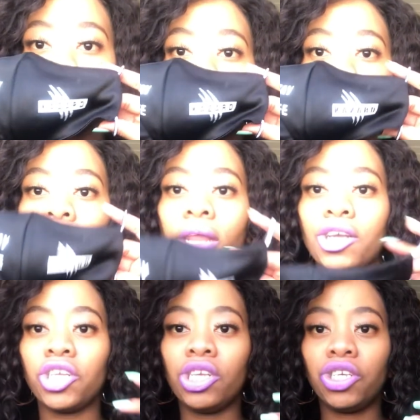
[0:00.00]
so you can
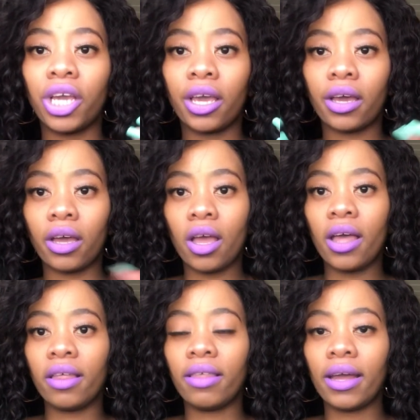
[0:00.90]
actually check
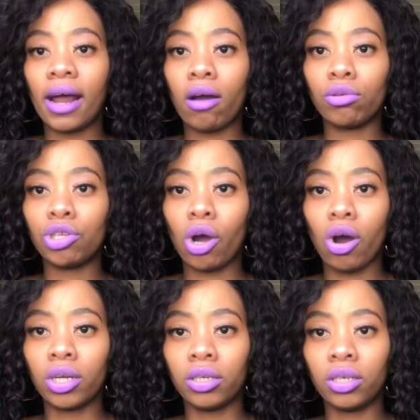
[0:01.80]
that out
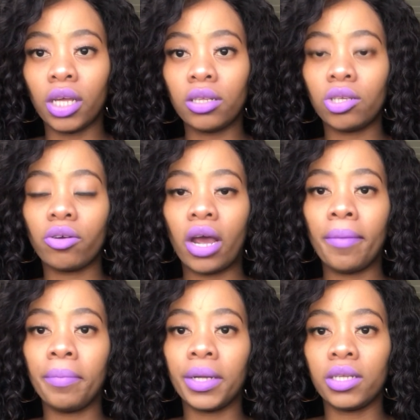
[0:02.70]
on
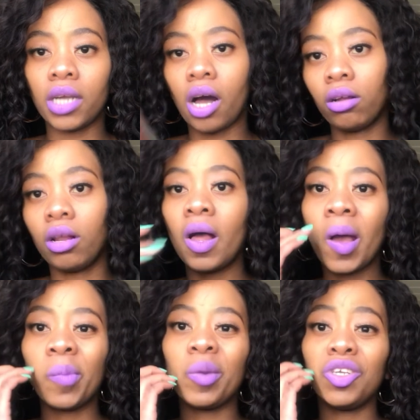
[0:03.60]
Instagram, but I'll
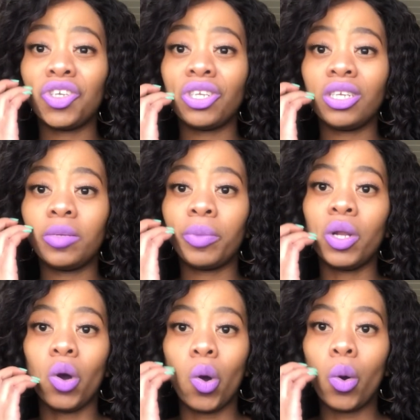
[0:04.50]
mention it
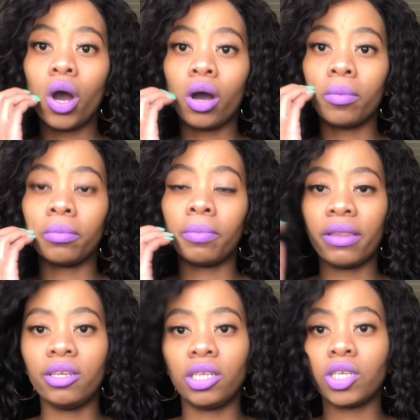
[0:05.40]
below by
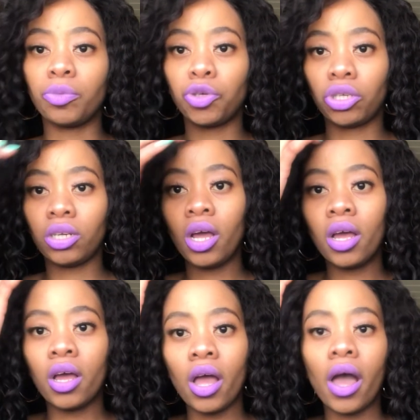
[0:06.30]
the description.
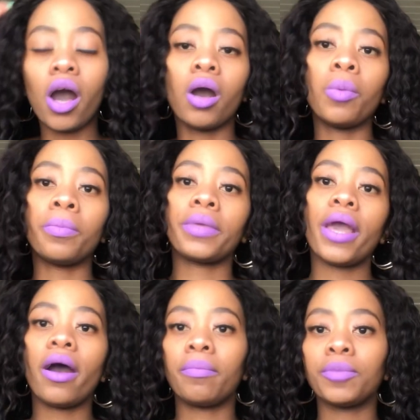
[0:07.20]

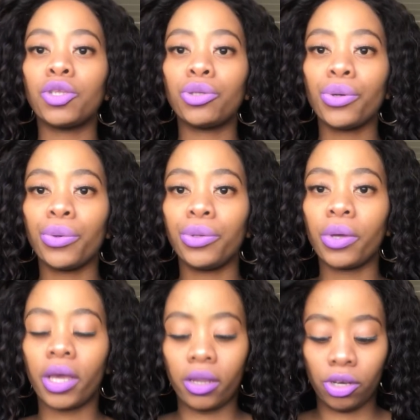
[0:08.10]
Yeah, so you
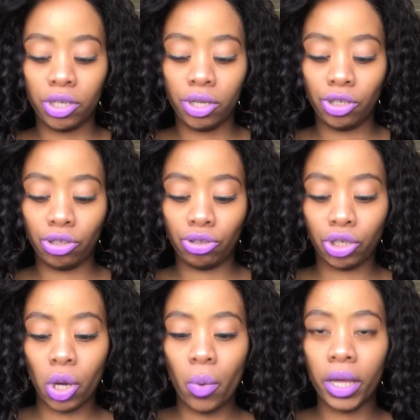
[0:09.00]
can actually just
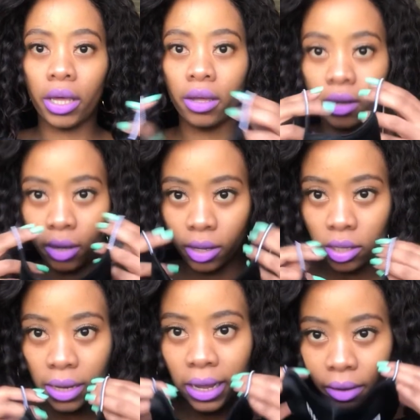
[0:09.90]
go and get it.
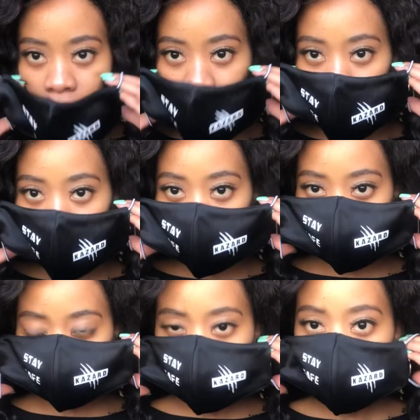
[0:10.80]
It's like really
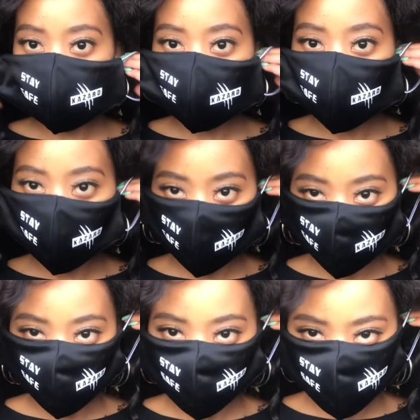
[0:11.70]
lit. Like, have a look at
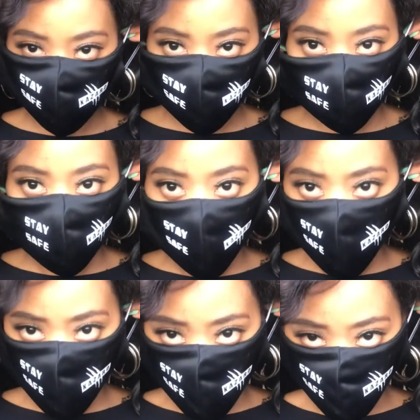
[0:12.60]
it one last
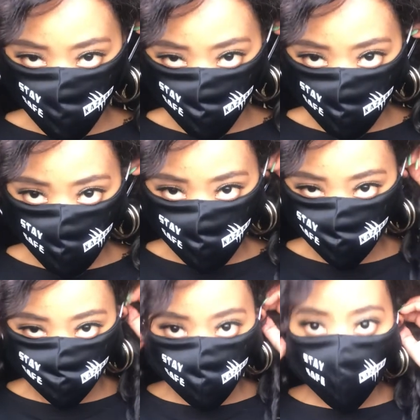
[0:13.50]
time before I
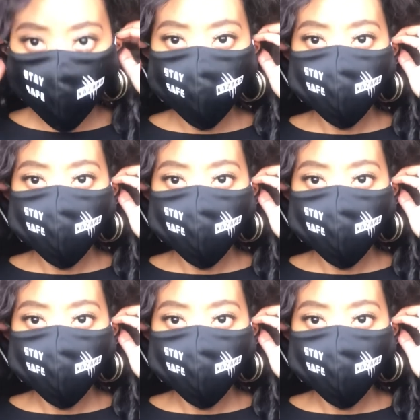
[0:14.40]
leave there.